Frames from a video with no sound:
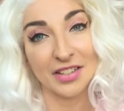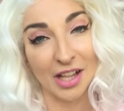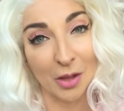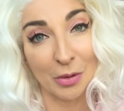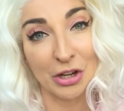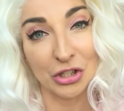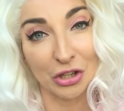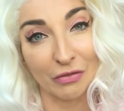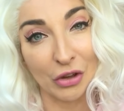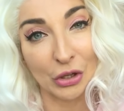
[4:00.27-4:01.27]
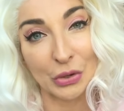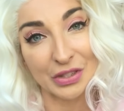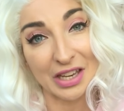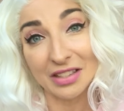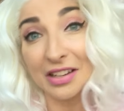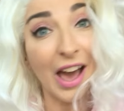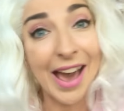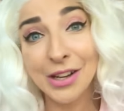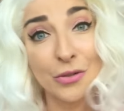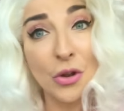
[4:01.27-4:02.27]
a celebration of Virgo season,
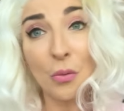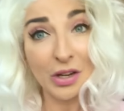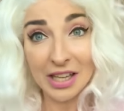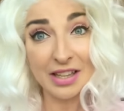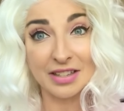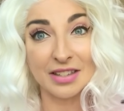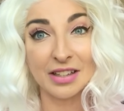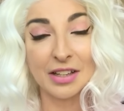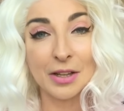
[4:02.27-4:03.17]
I don't know what is.